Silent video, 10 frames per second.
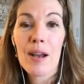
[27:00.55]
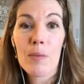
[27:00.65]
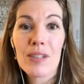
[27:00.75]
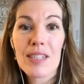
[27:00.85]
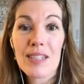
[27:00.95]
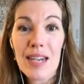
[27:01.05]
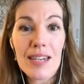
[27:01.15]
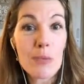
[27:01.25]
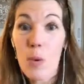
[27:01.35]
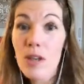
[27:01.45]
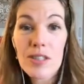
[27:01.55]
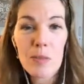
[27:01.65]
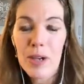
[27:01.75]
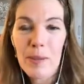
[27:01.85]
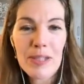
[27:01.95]
will decide what
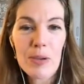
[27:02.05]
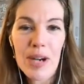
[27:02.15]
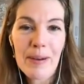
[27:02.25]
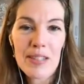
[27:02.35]
we're going to be talking about